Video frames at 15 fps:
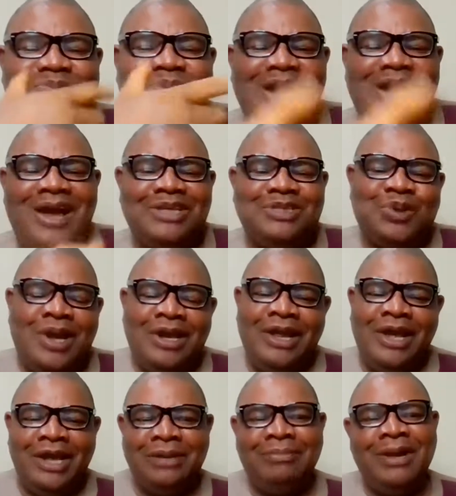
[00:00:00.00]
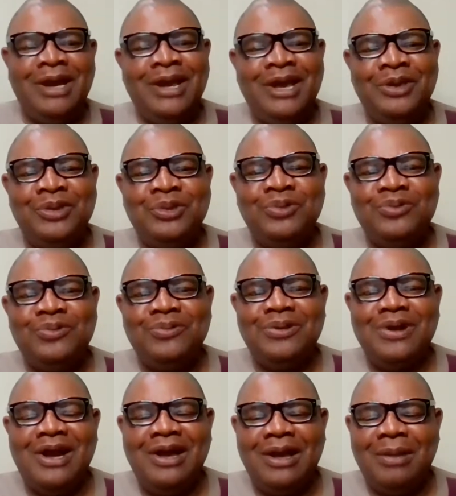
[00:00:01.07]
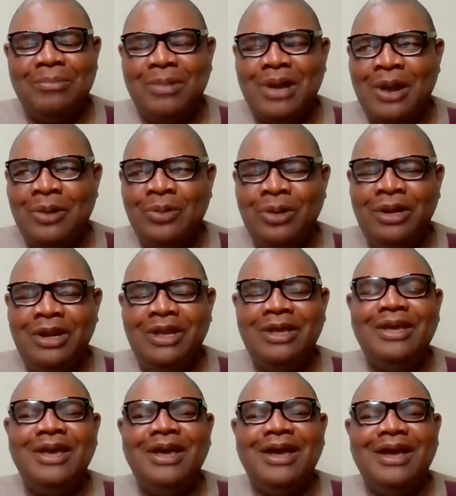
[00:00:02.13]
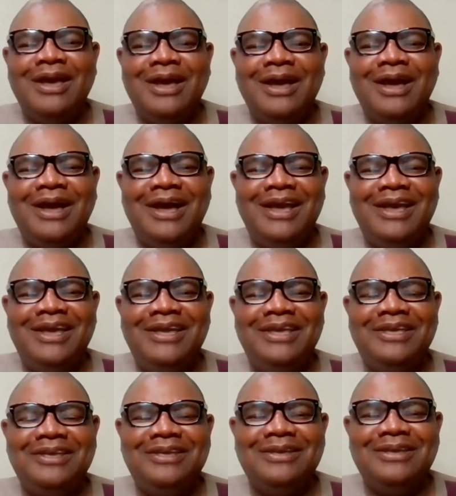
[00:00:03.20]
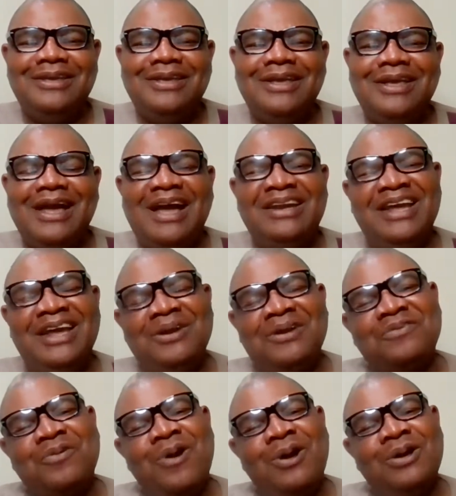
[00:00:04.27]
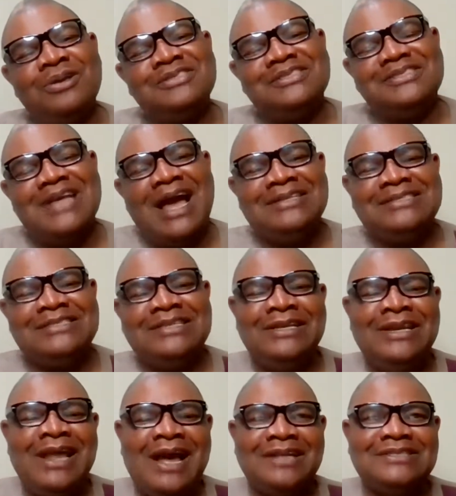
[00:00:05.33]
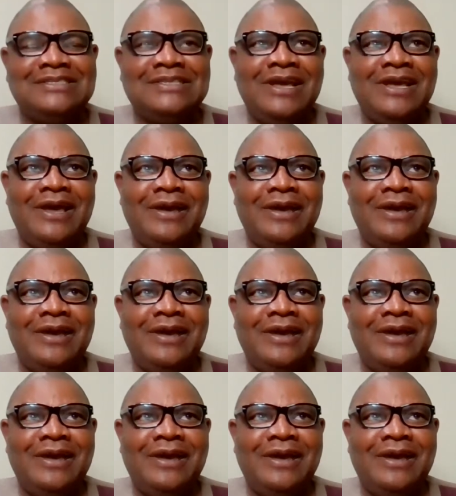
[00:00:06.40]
why I actually admire you, Arole. And then, of course, I see that